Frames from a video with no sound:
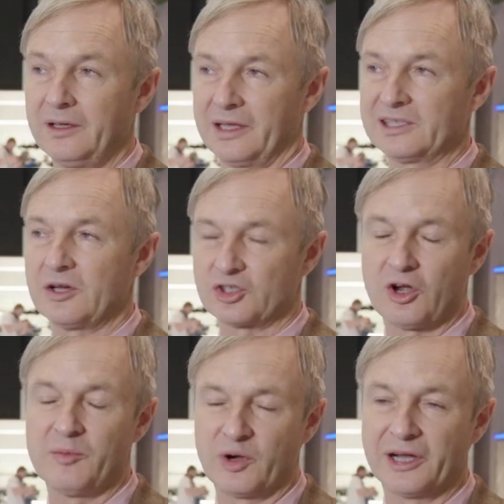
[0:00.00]
That's how
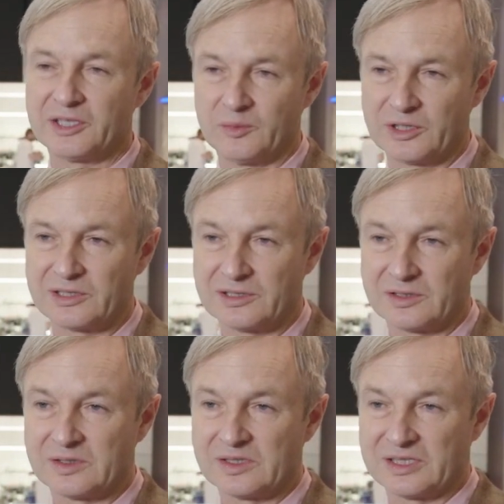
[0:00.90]
Jean Bugatti would
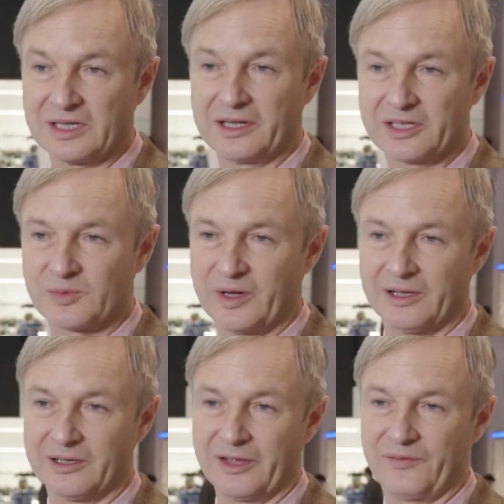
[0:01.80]
see it as
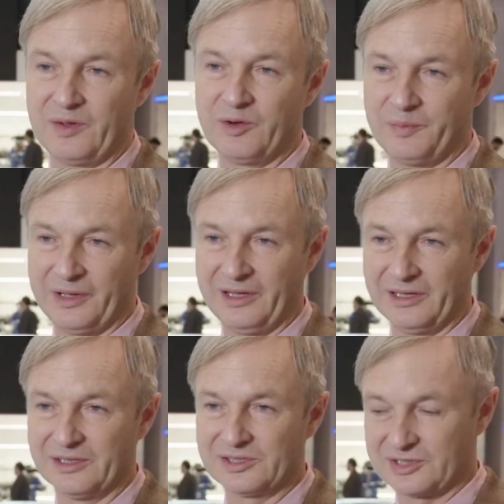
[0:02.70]
well. If he would
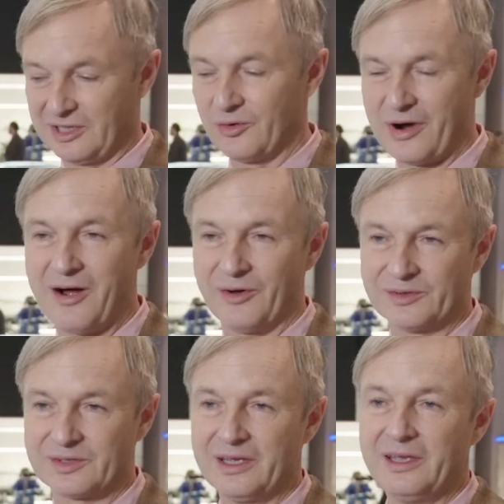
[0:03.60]
be still
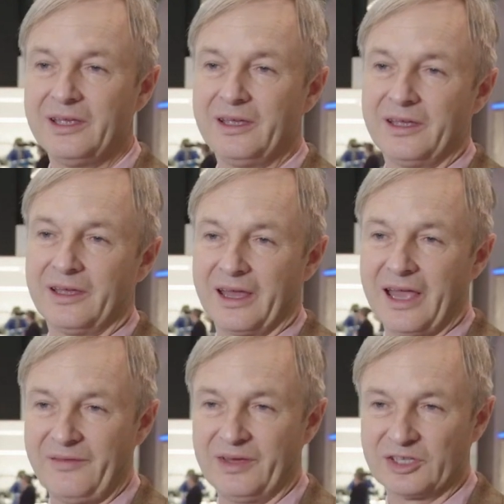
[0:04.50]
around,
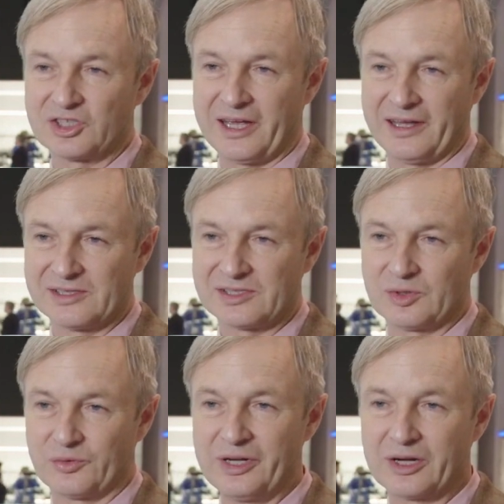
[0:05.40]
having a chance
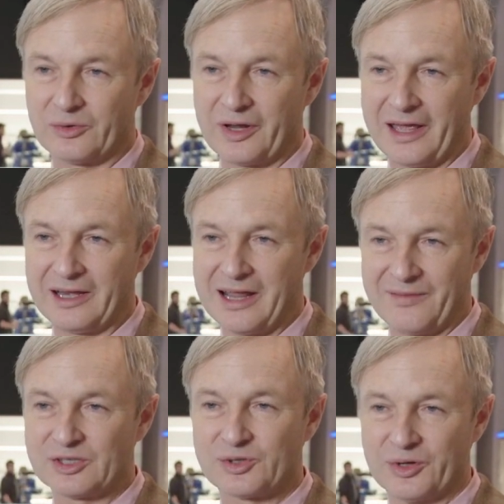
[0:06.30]
to recreate La
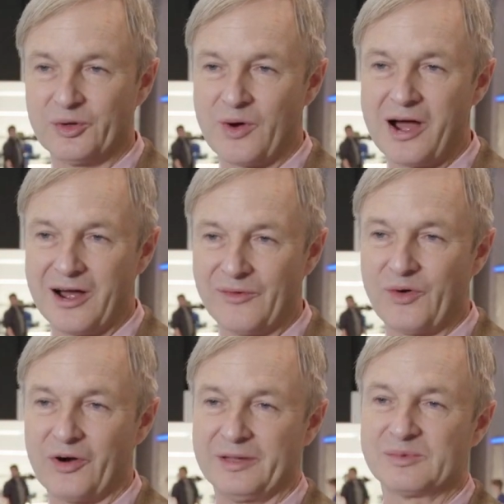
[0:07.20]
Voiture Noire
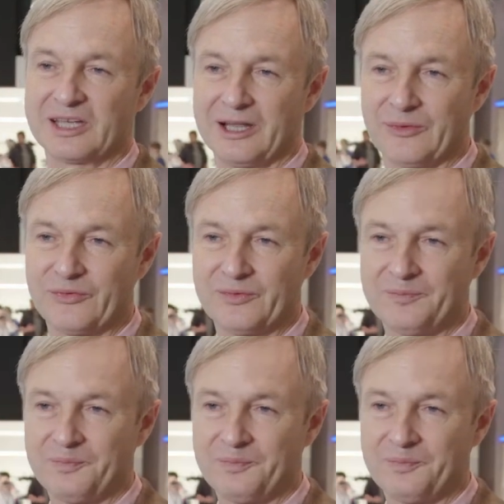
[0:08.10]
for himself,